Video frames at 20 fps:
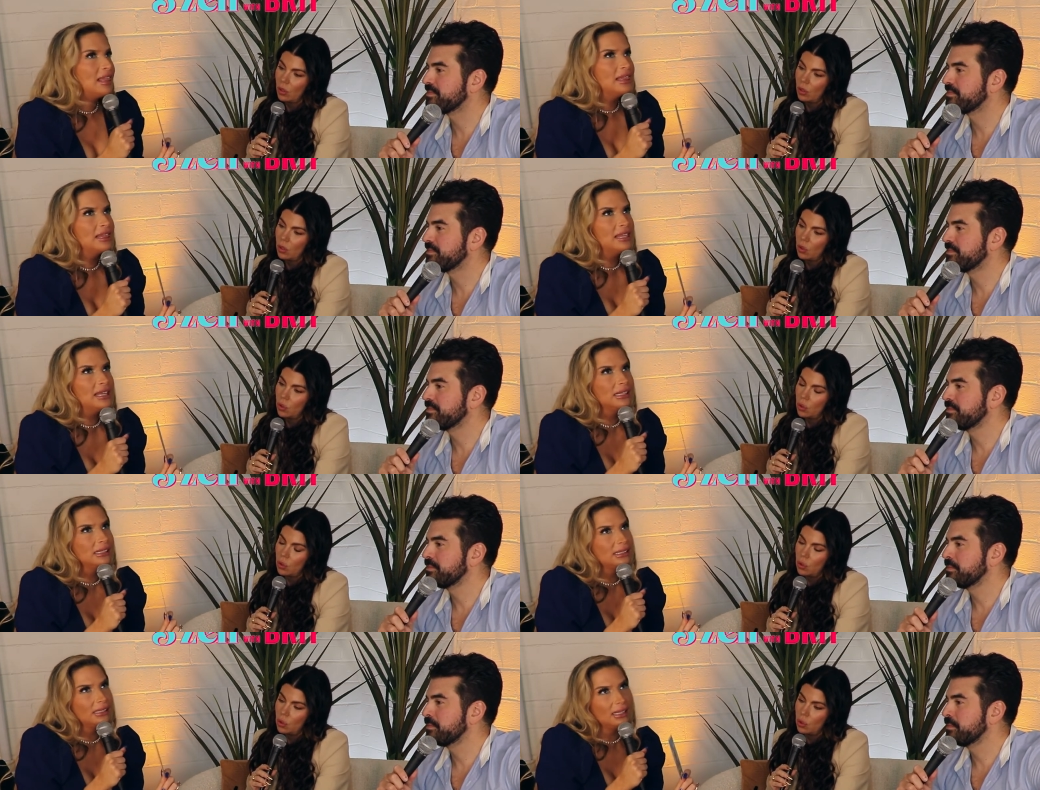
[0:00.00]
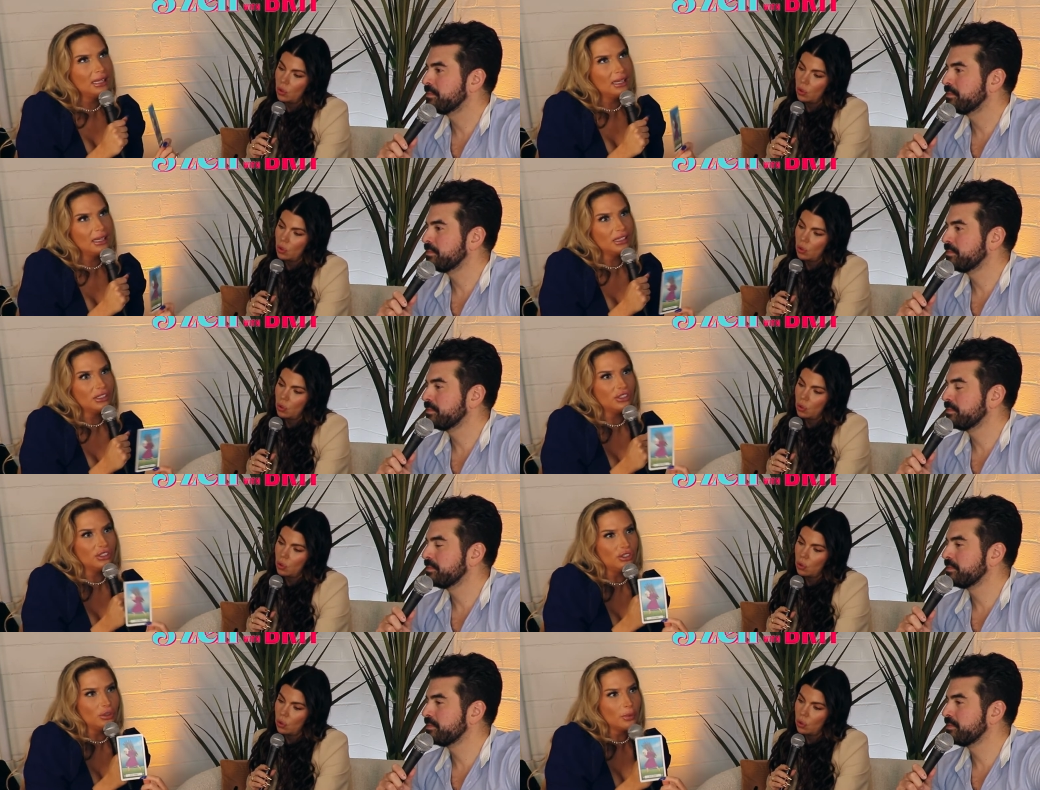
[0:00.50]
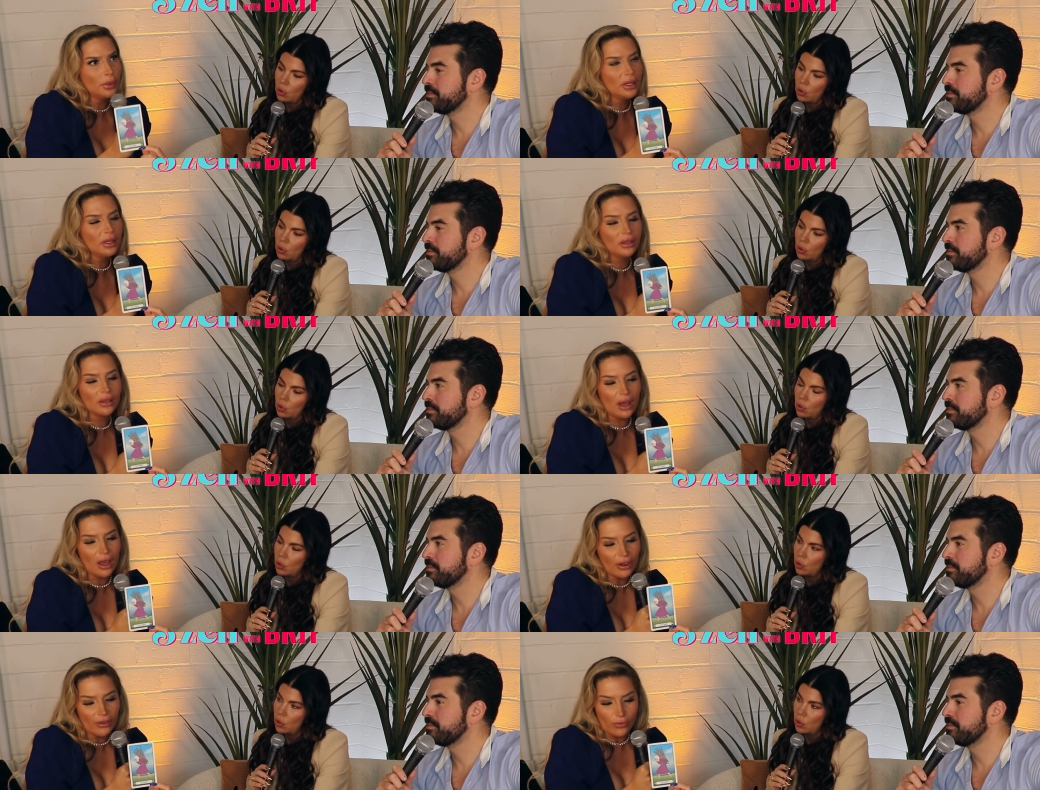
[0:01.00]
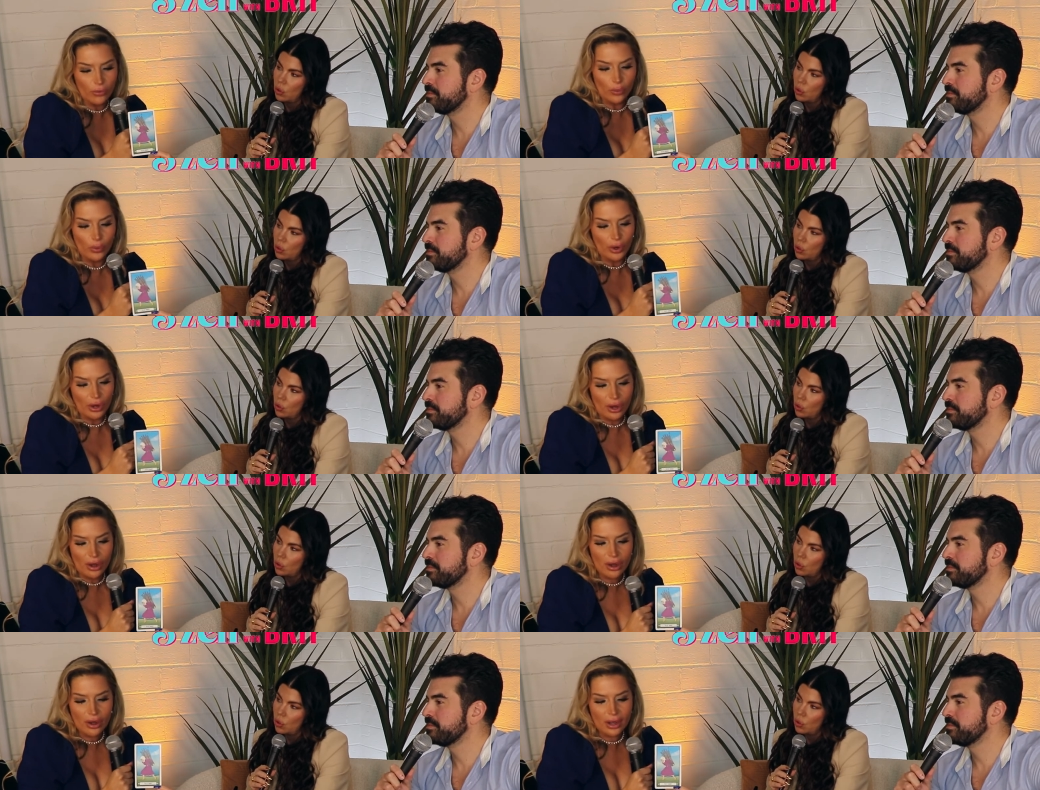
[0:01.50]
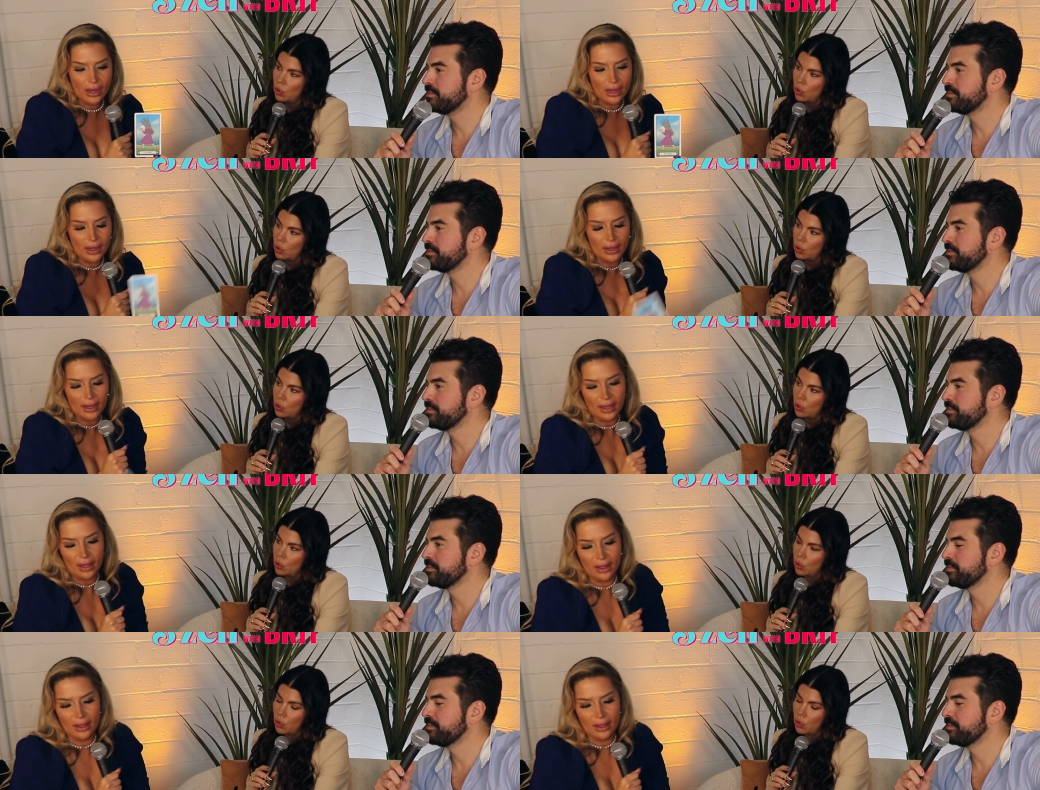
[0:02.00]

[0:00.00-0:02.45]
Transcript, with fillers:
Speaker 1: This is doing a lot of work,